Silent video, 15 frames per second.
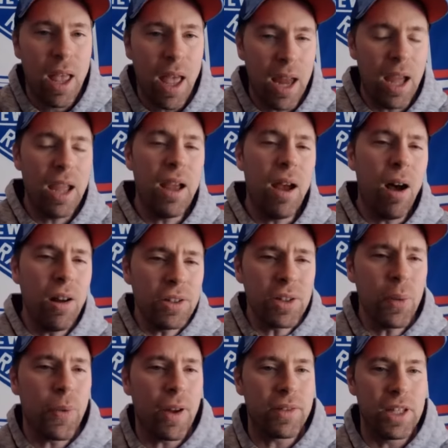And I also
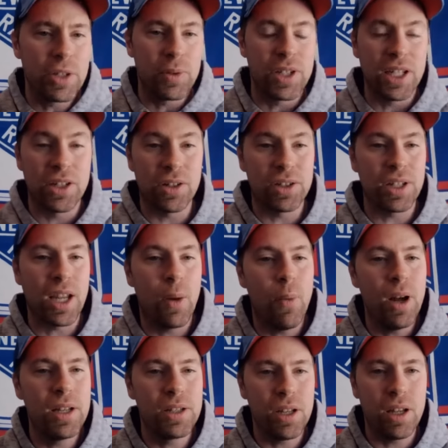thought this was interesting.
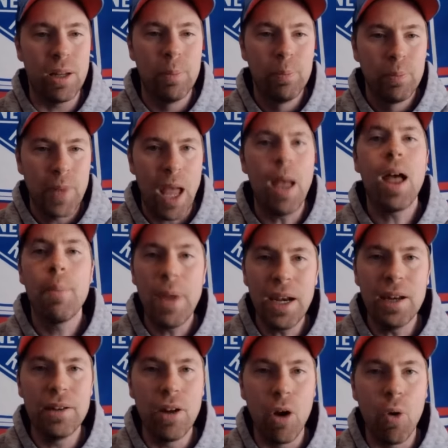I made a
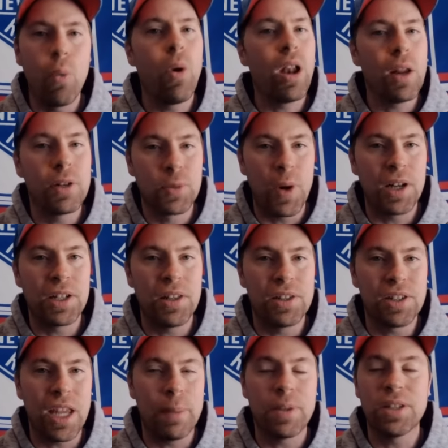note while I was watching this
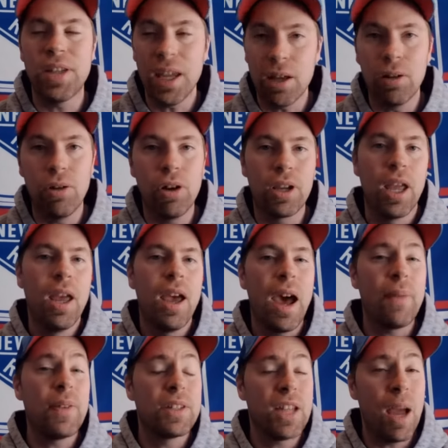game to take a look at
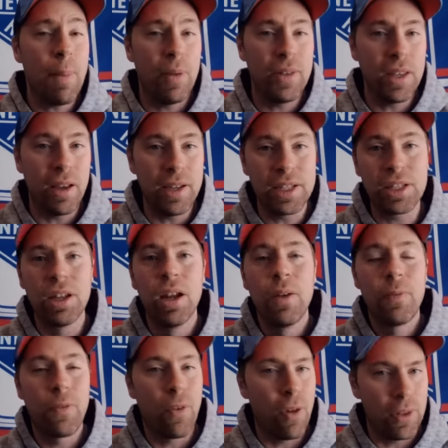the time on the ice
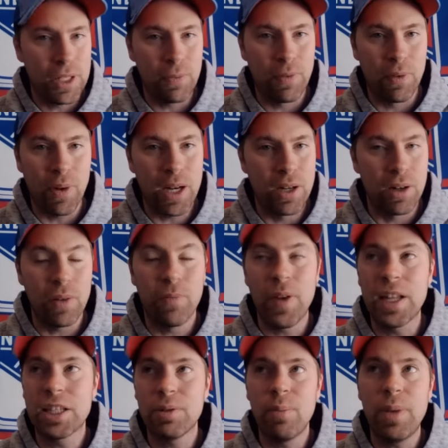for all the different Ranger
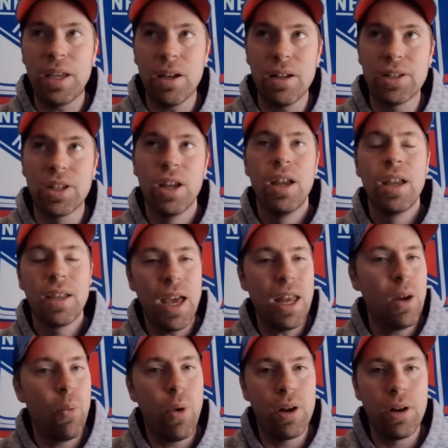defensemen, because kind
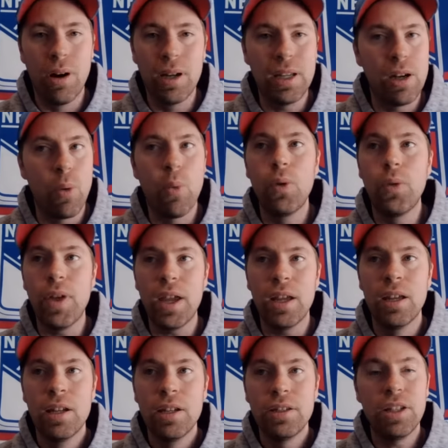of wondering, you know, will
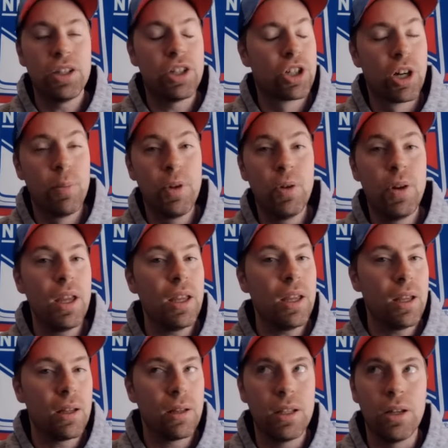they distribute it,
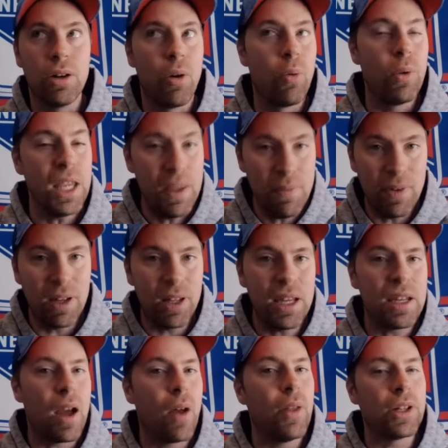you know, evenly
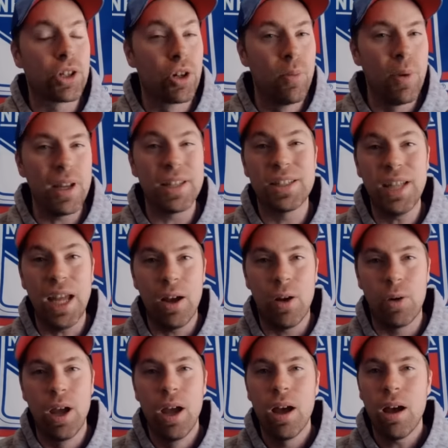now that Trouba is
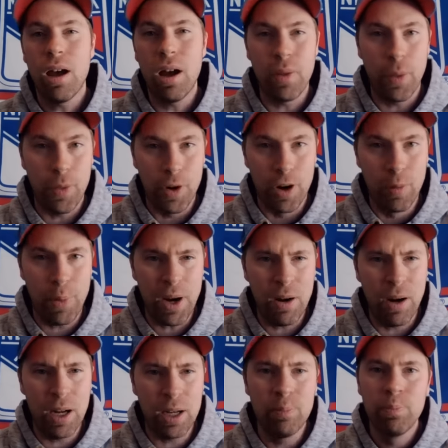down on the third
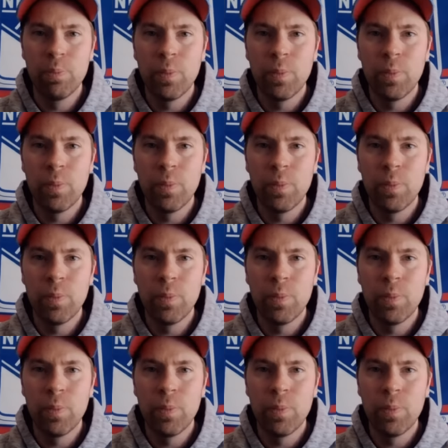pairing?